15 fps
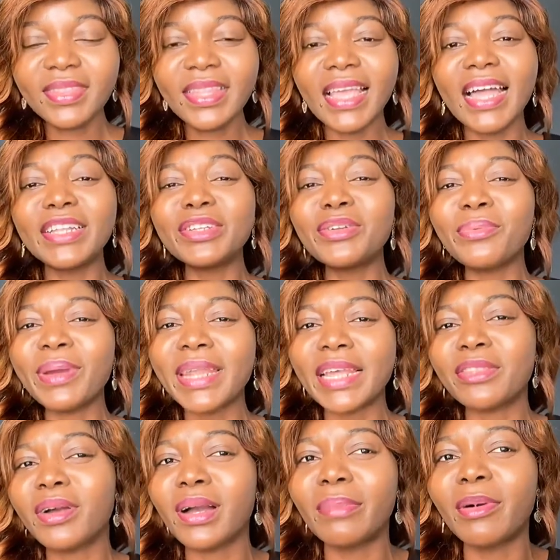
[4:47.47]
And when I
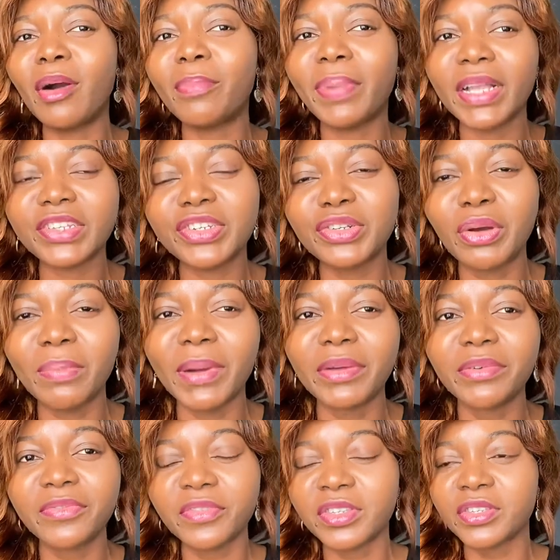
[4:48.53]
talk about patching up and
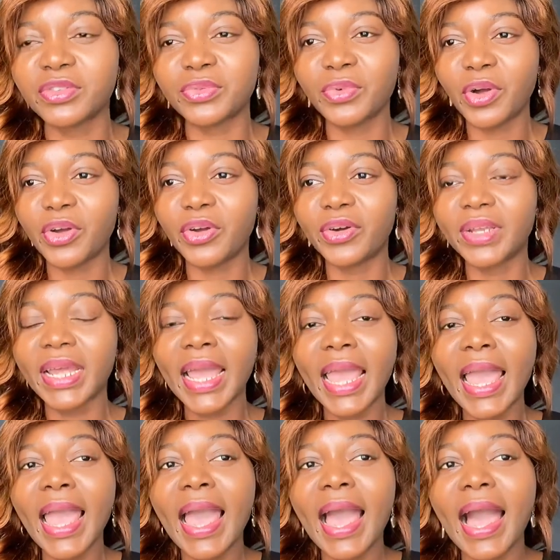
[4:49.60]
refusing to work on,
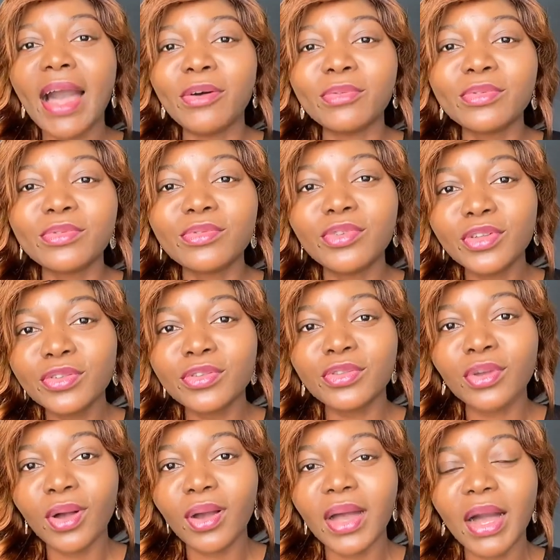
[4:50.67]
I'll go
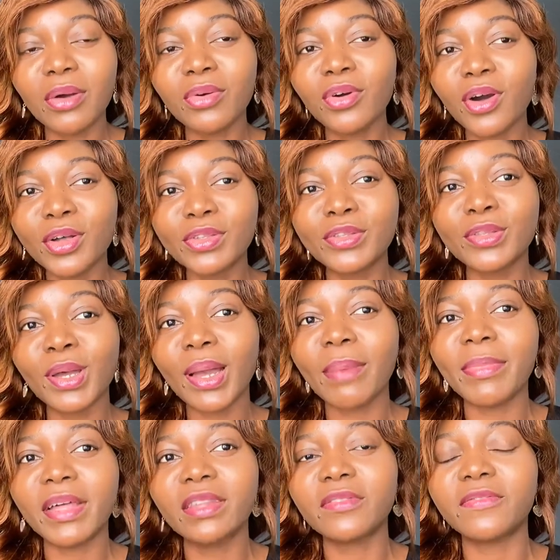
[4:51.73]
on to talk
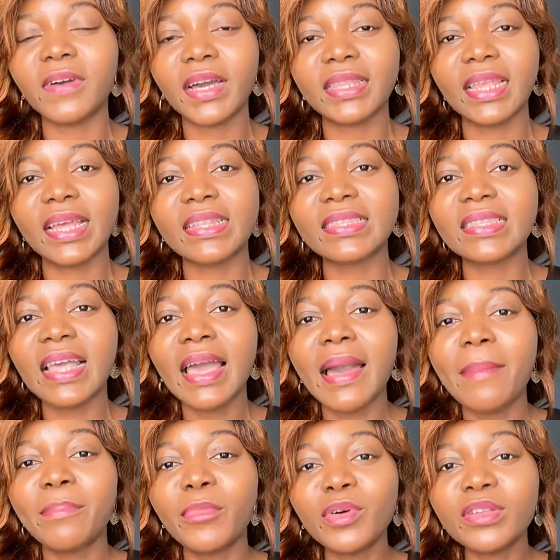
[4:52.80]
about the fact that
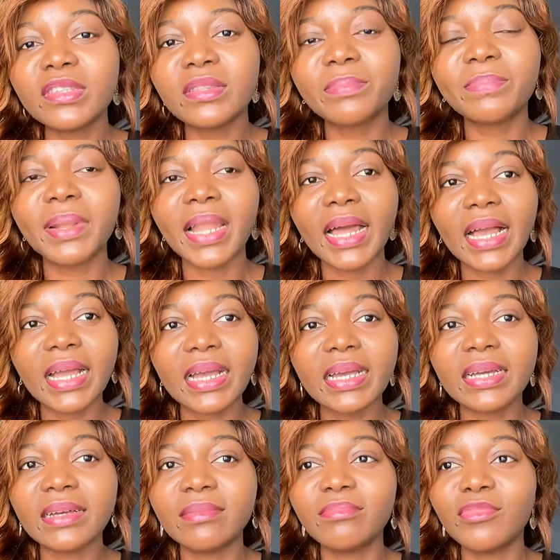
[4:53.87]
most black
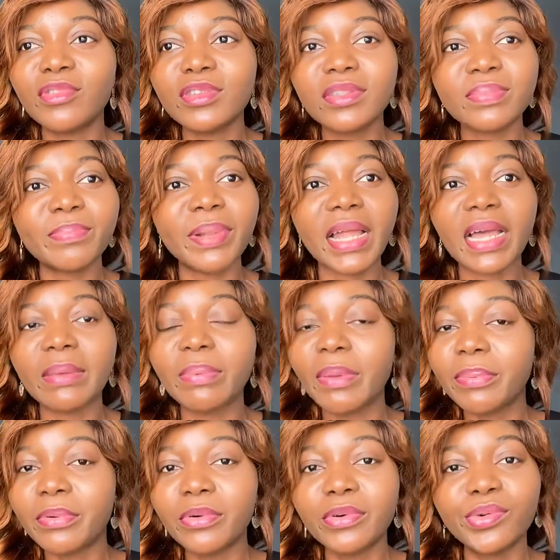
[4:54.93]

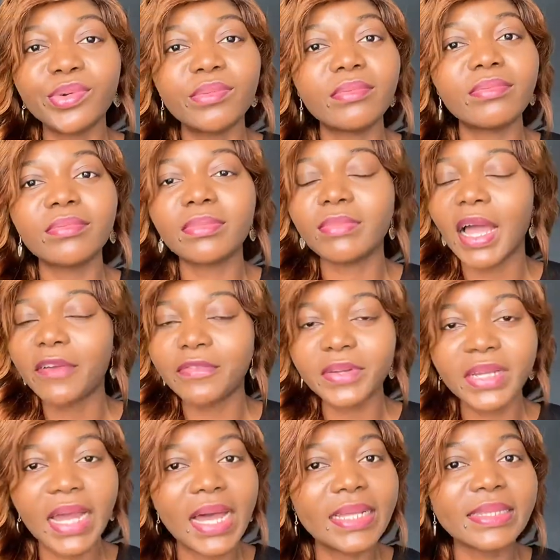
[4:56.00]
people,
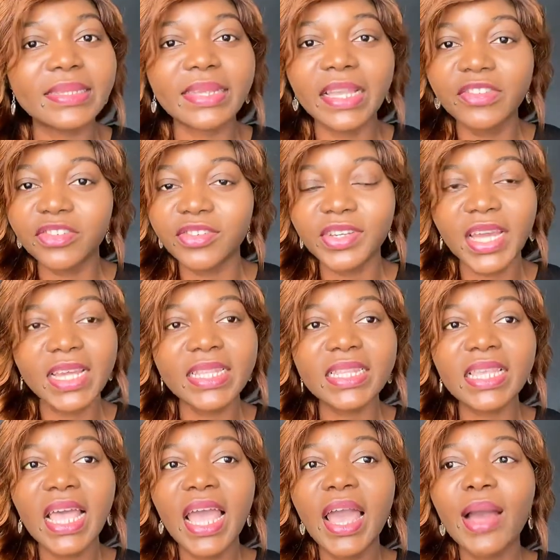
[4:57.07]
Africans,
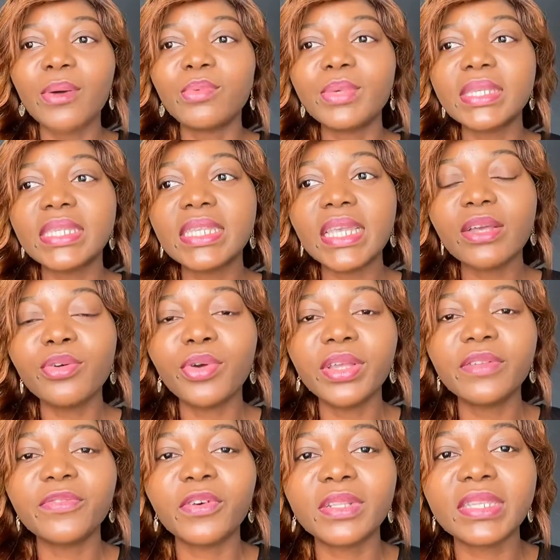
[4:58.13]
Nigerians, we see
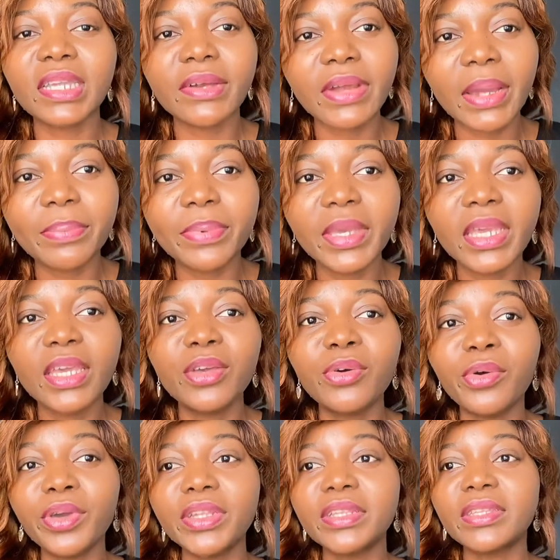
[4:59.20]
going for therapy,
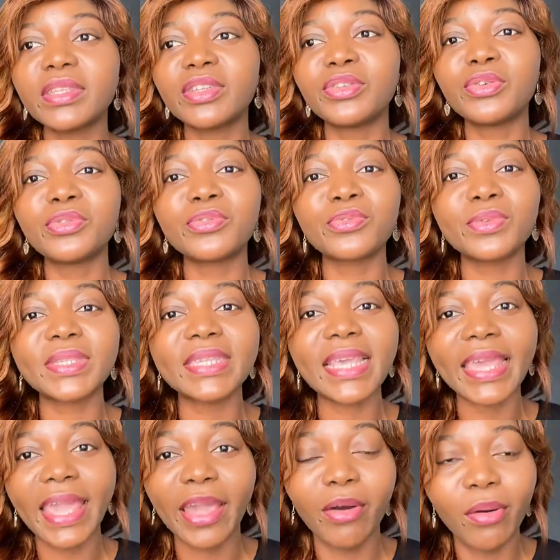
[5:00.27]
going, to
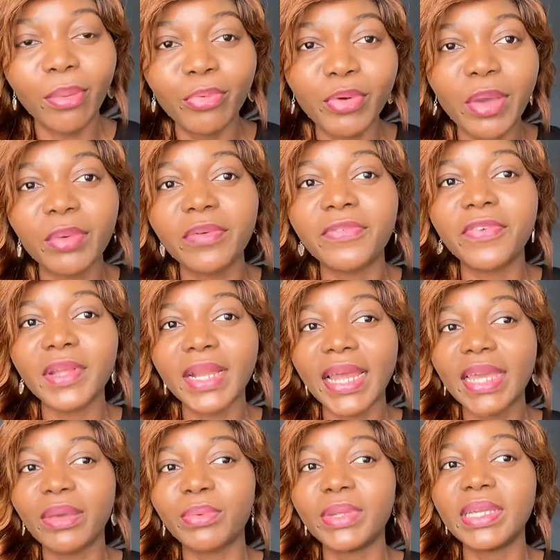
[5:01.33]
seek help when we feel
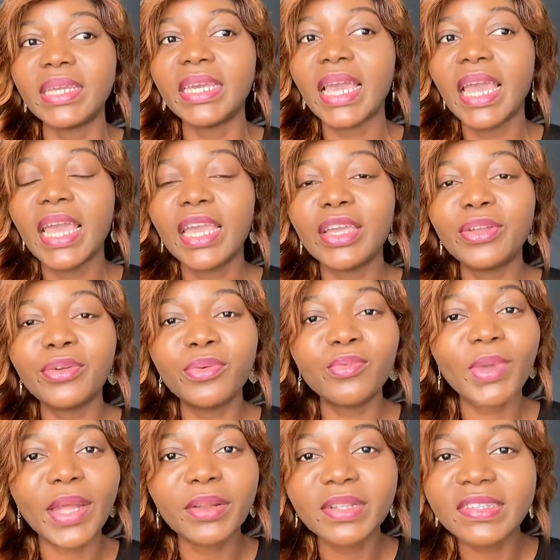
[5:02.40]
like we
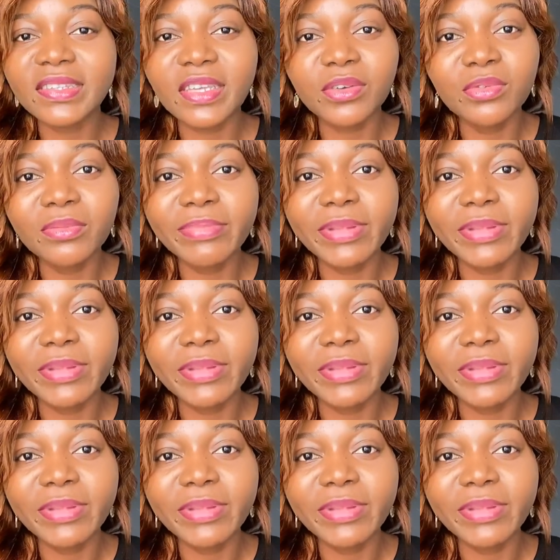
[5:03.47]
are not in a good